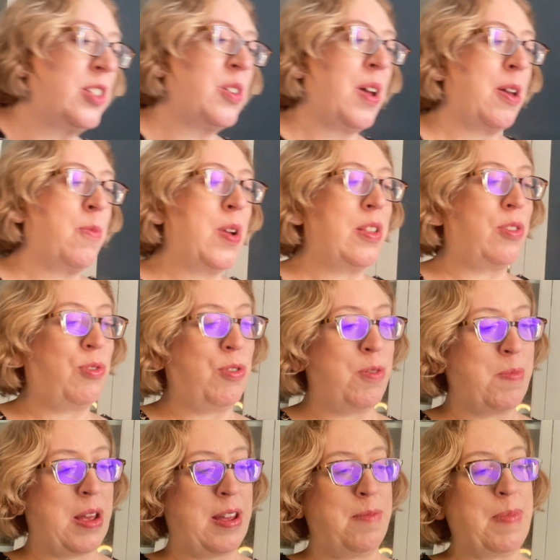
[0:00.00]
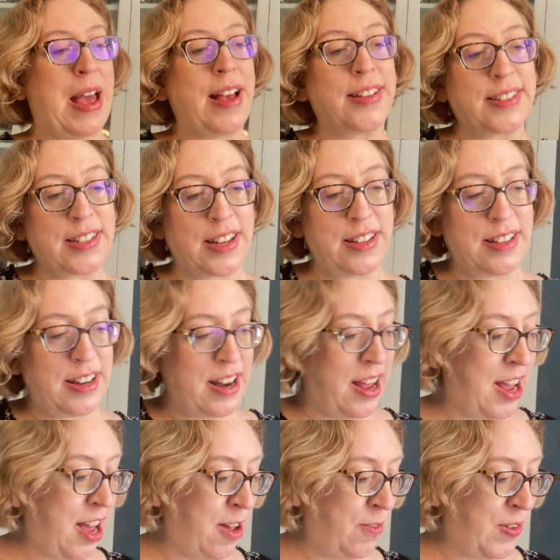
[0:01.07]
So I went through my basket that I
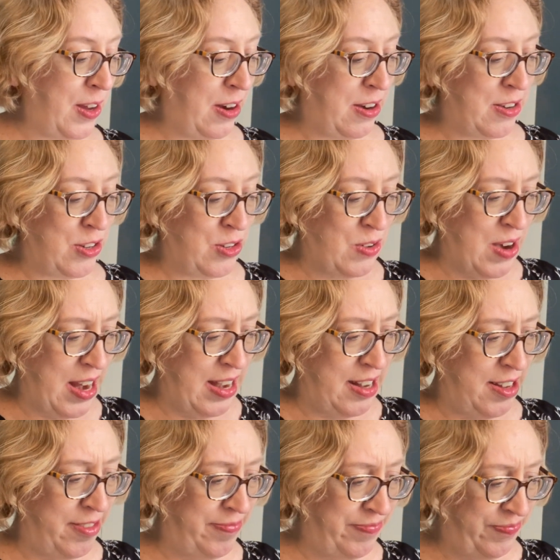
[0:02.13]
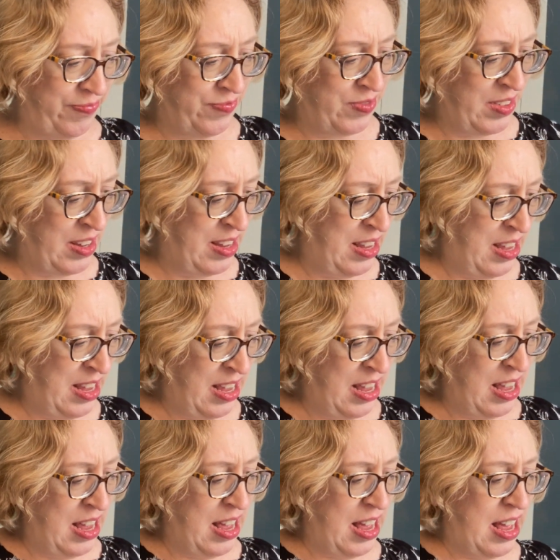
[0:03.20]
have here in Dryden,
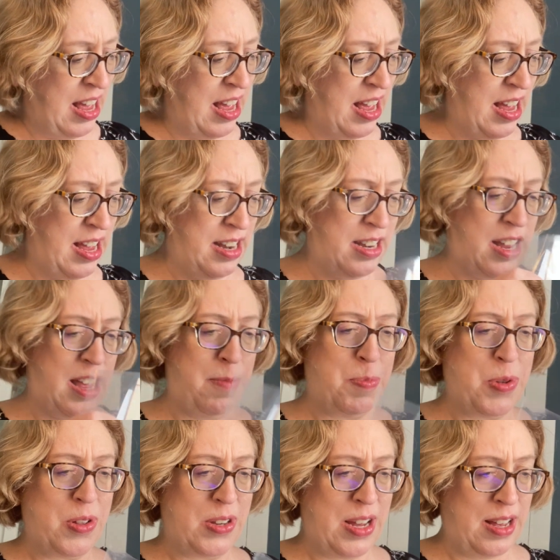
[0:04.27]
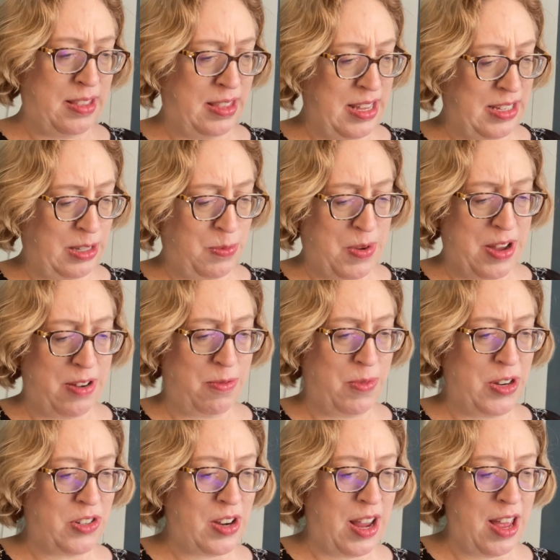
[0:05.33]
and I pulled out this one,
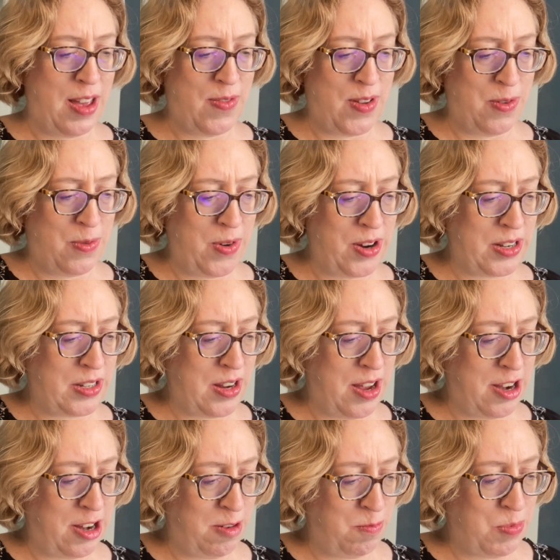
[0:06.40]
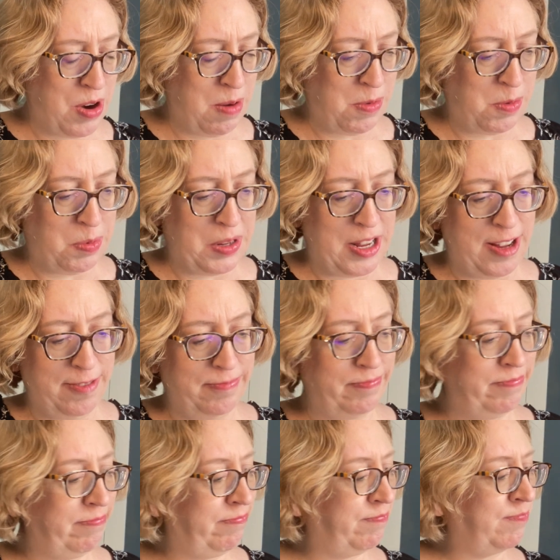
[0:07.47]
which I haven't worked on in probably
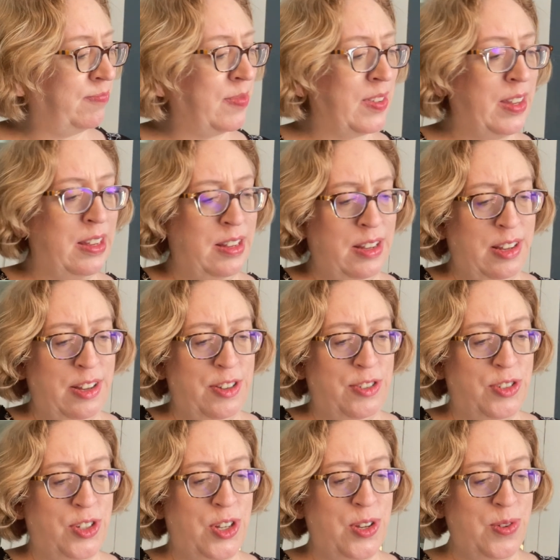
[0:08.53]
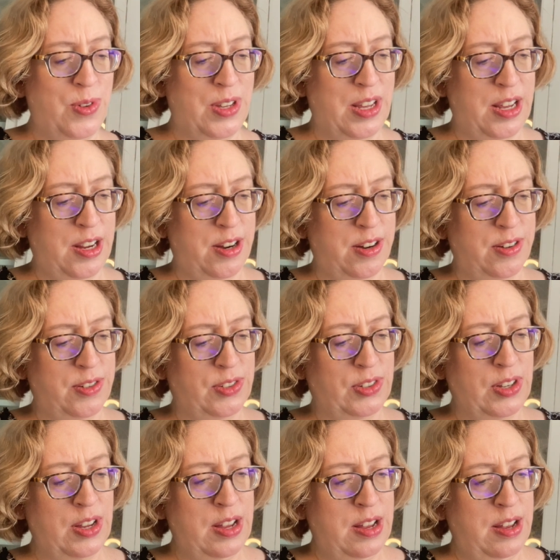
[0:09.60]
2 years.
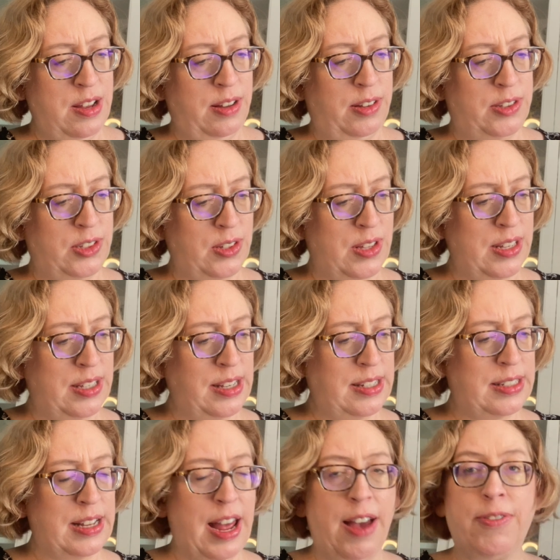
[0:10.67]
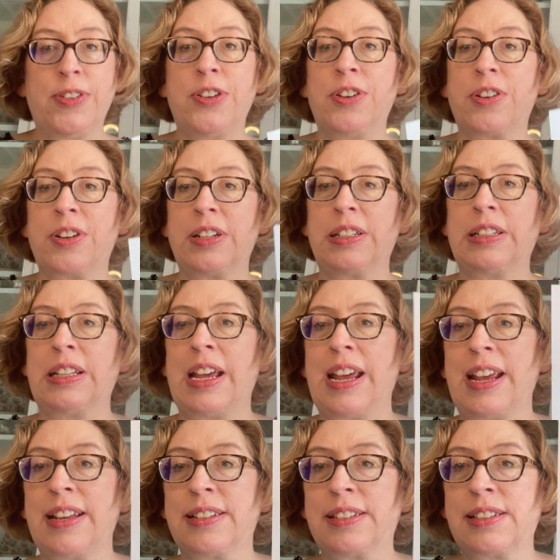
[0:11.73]
So this is Lavendar and
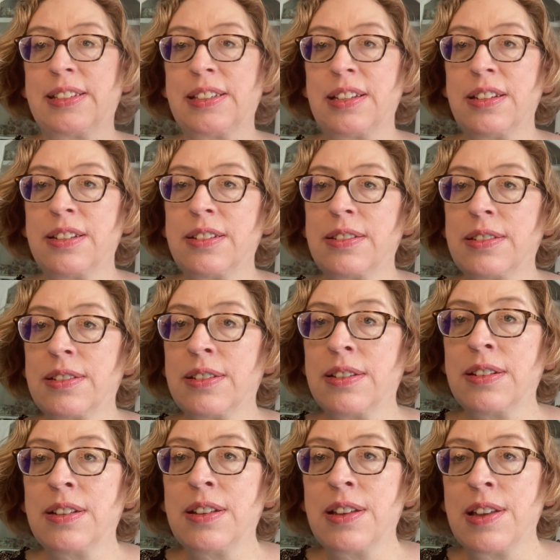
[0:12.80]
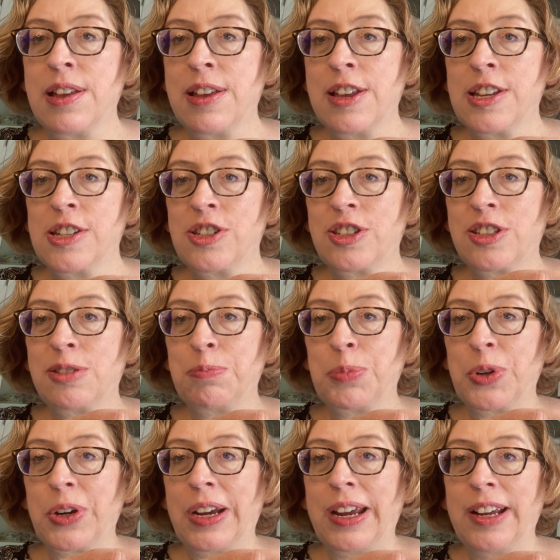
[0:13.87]
Lace
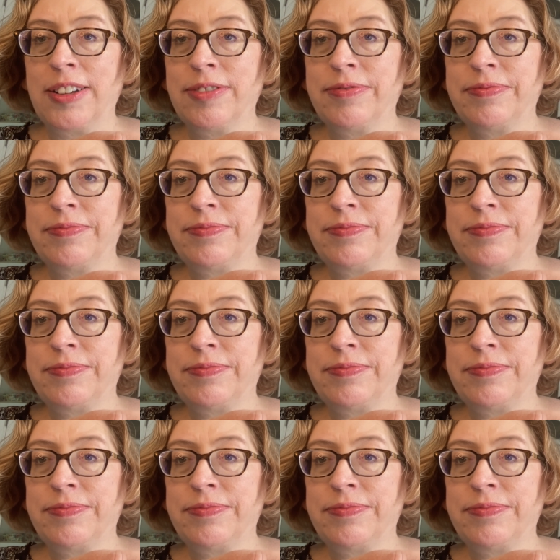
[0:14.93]
Spring.